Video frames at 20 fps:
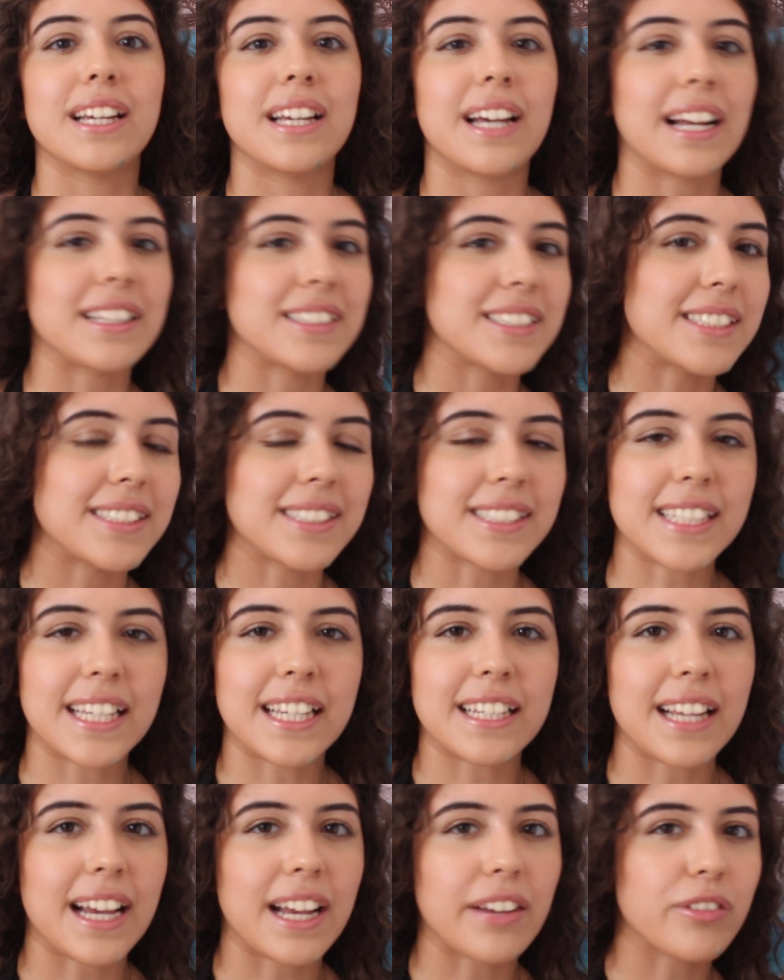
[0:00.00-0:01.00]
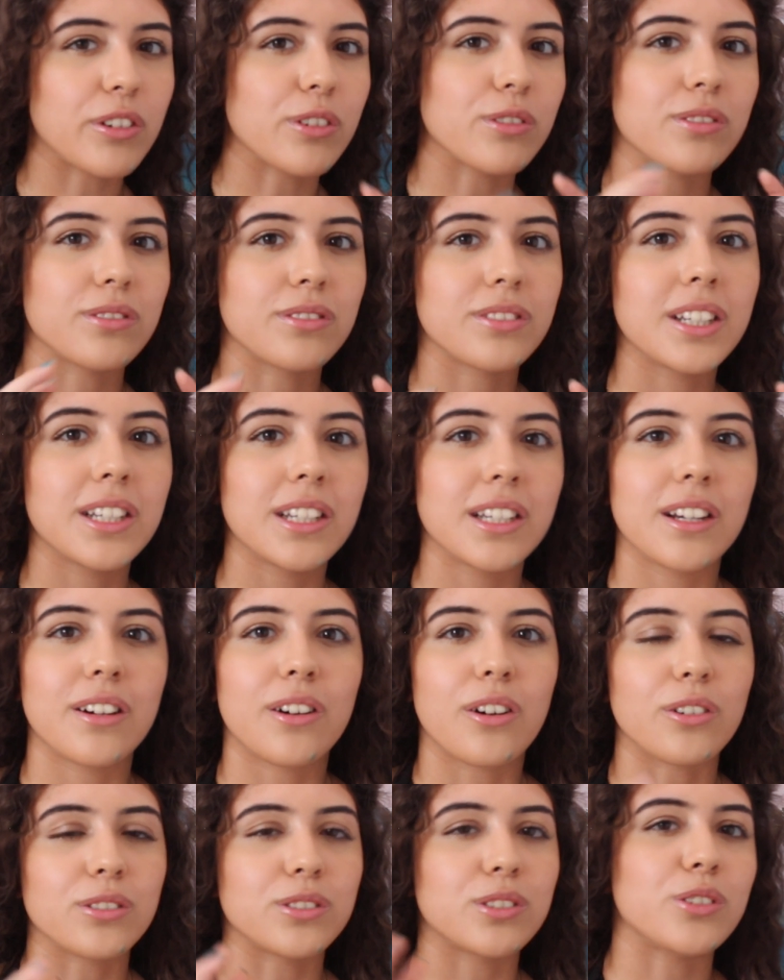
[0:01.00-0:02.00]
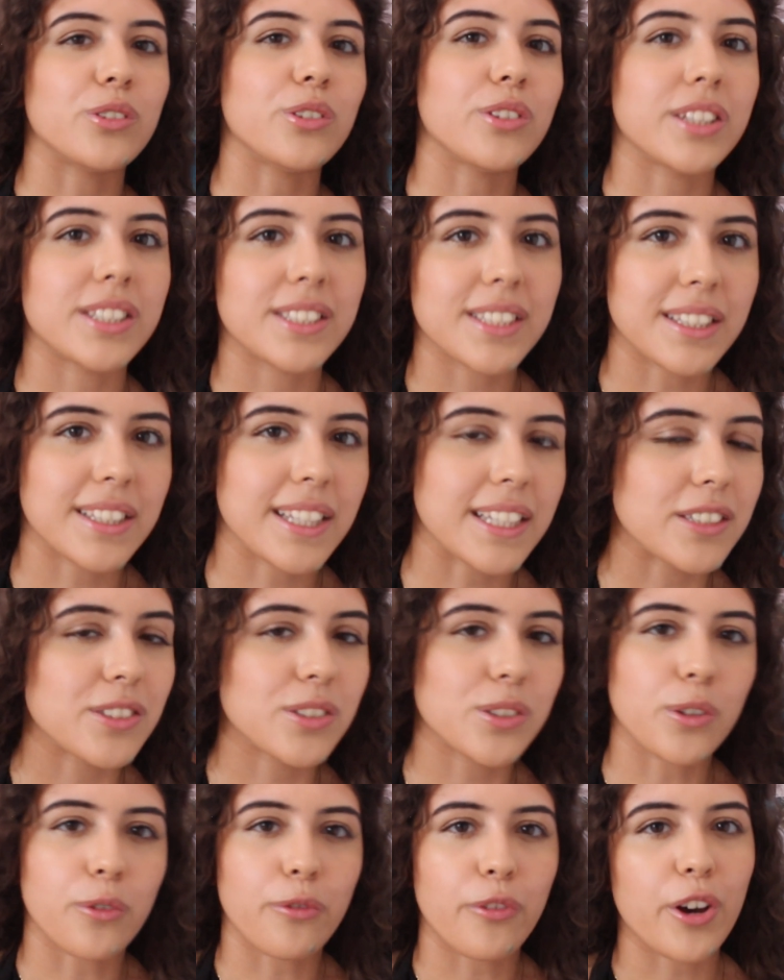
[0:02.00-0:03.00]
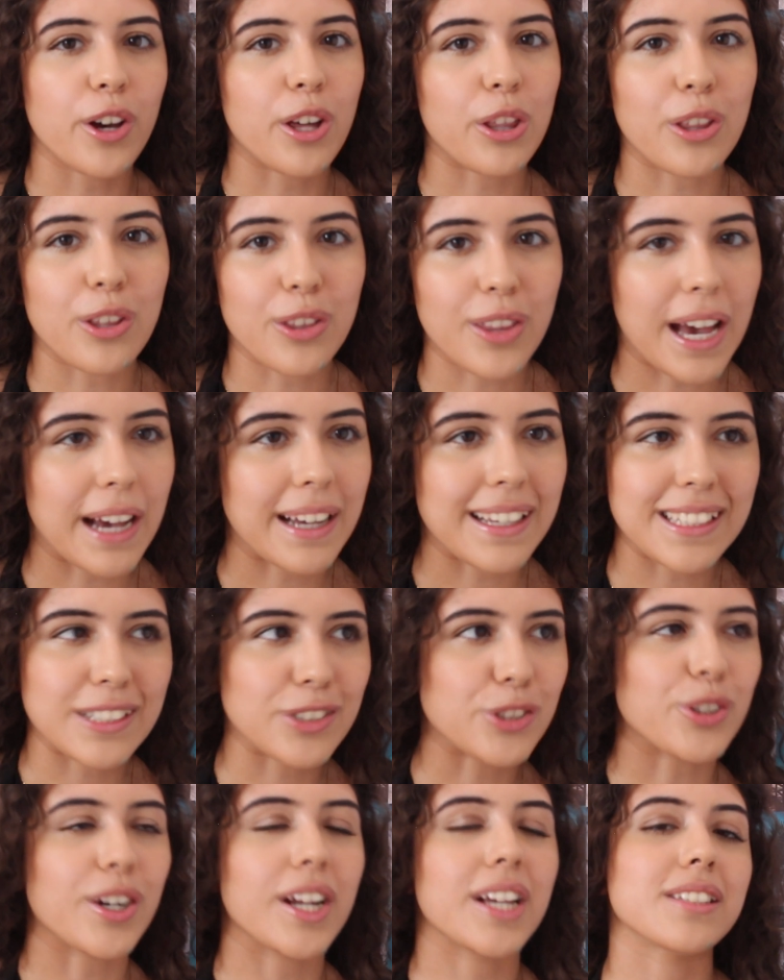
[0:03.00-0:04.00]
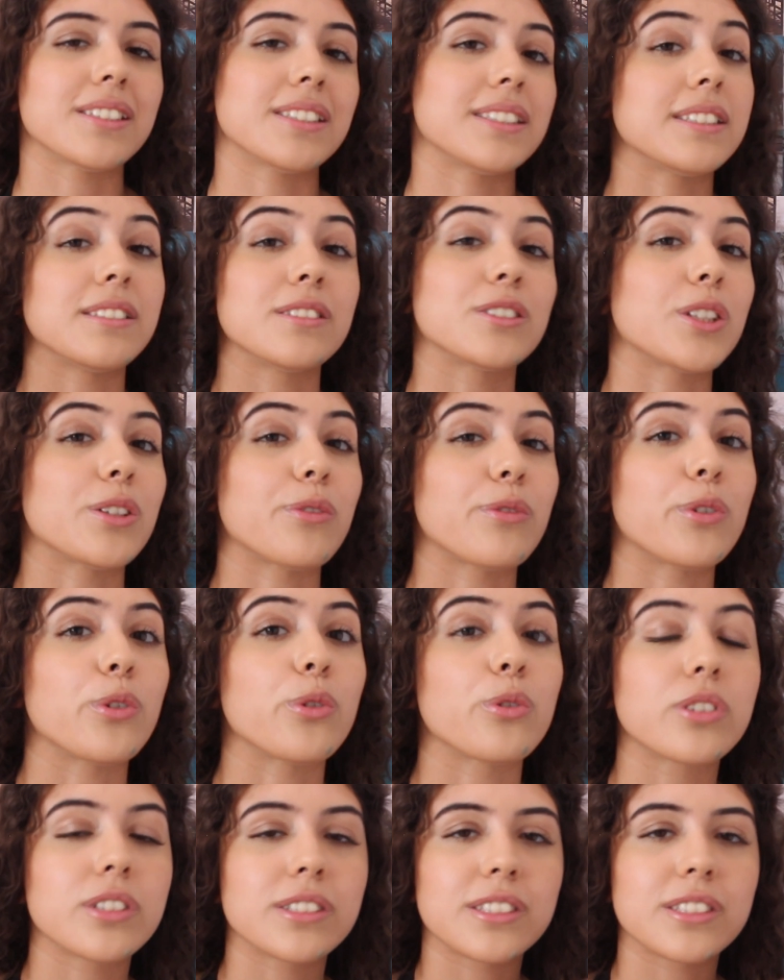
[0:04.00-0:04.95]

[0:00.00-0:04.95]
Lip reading: And since then I have gone on to do this and this to further that interest and so forth.